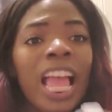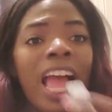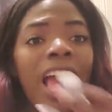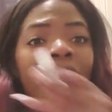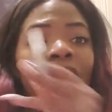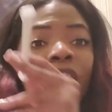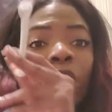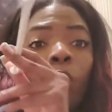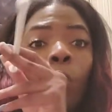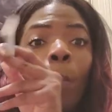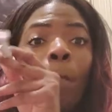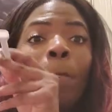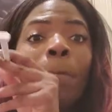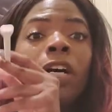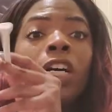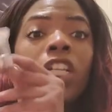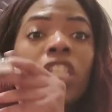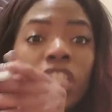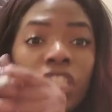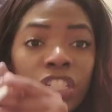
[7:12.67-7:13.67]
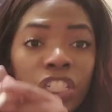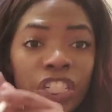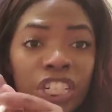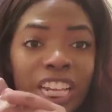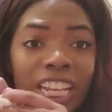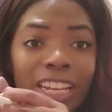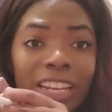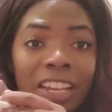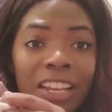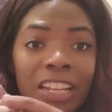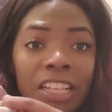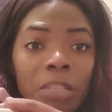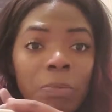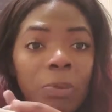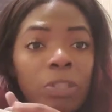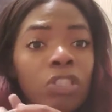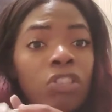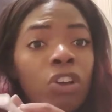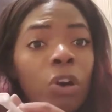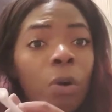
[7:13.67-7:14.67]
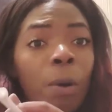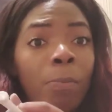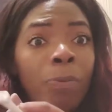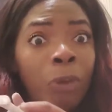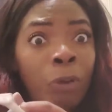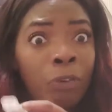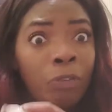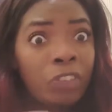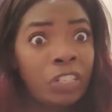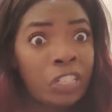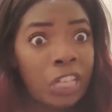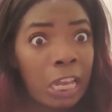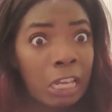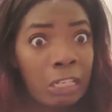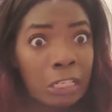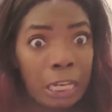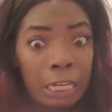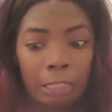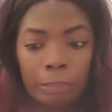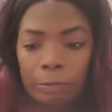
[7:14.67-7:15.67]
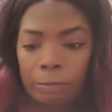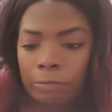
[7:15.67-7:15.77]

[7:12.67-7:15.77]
And then you push it, and it's supposed to go up your JJ.